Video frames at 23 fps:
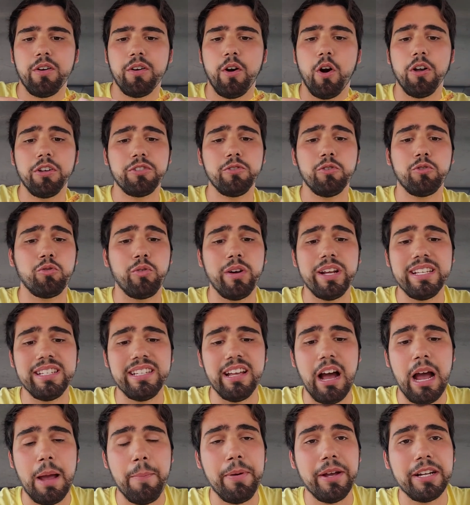Also crazy,
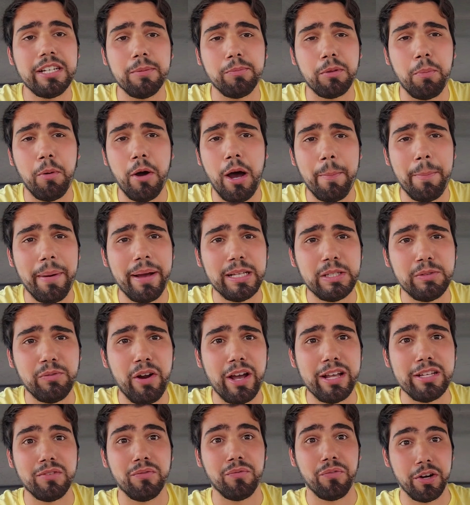I picked up the Popeyes
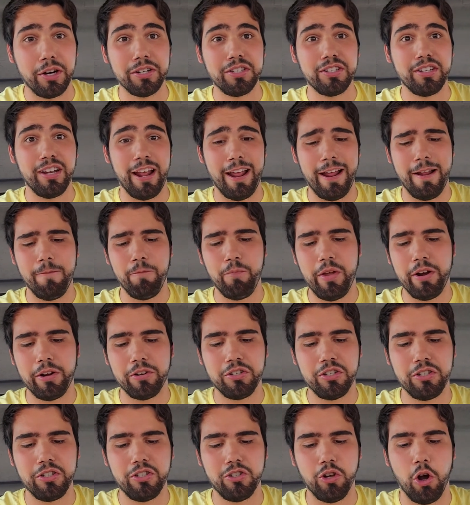fries first and they're
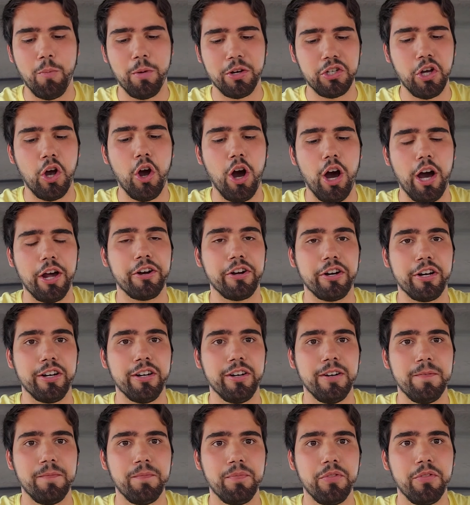so much hotter
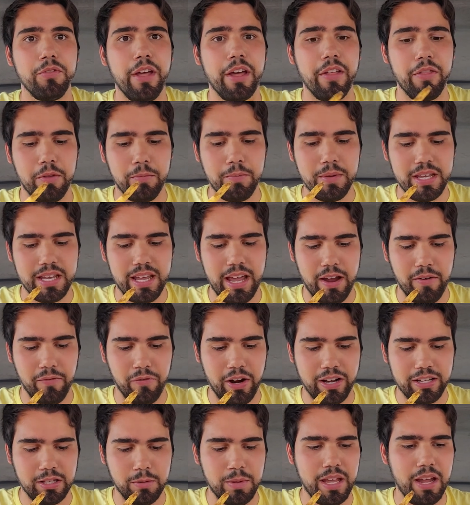than the BK
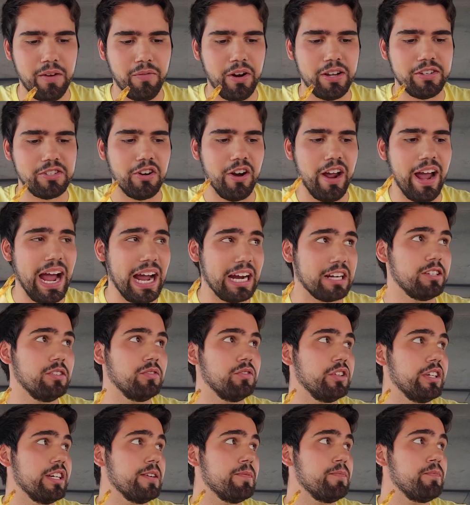fries. The BK fries are
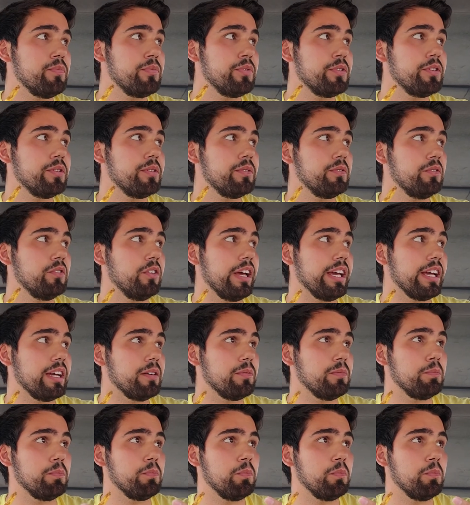actively like